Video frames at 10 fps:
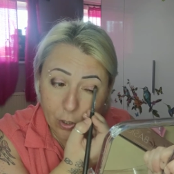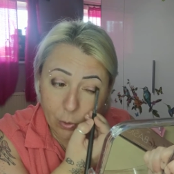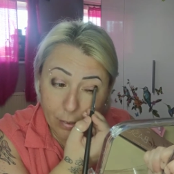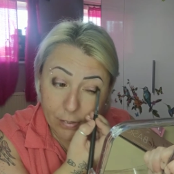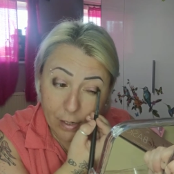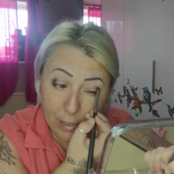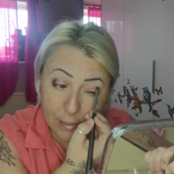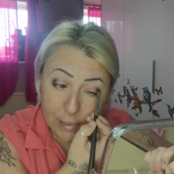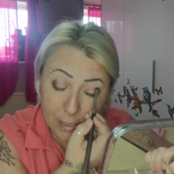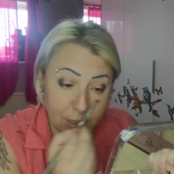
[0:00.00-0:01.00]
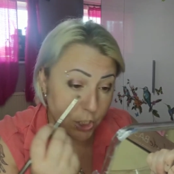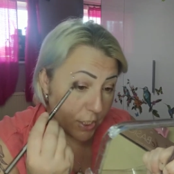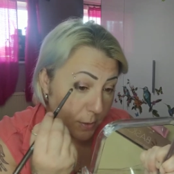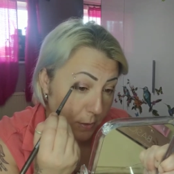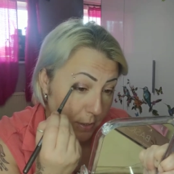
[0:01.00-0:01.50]
who is 19,
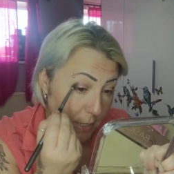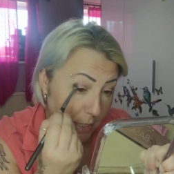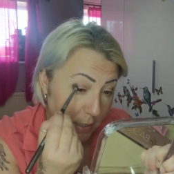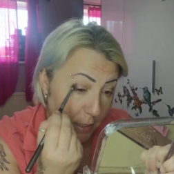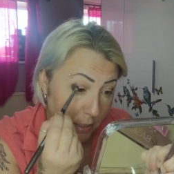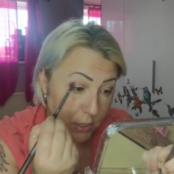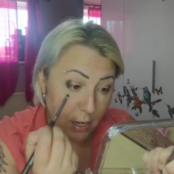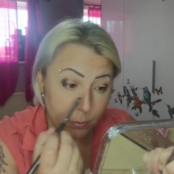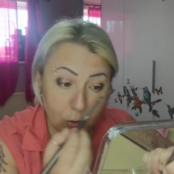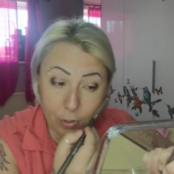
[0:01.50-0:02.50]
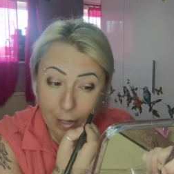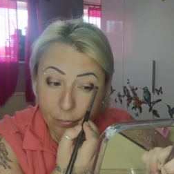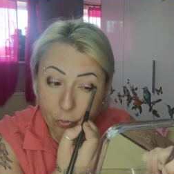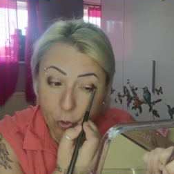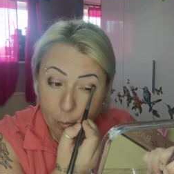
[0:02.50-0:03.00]
she's staying there to help look
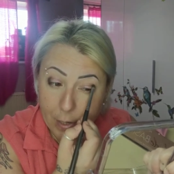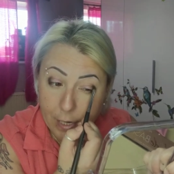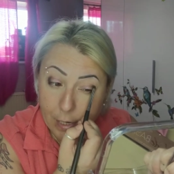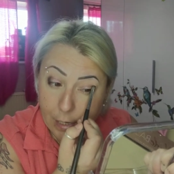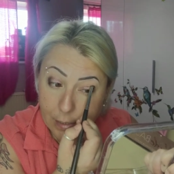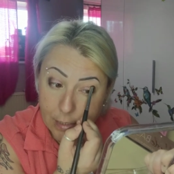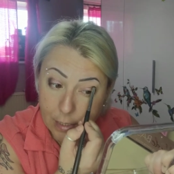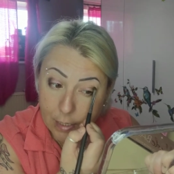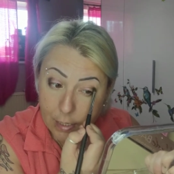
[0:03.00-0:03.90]
after them, and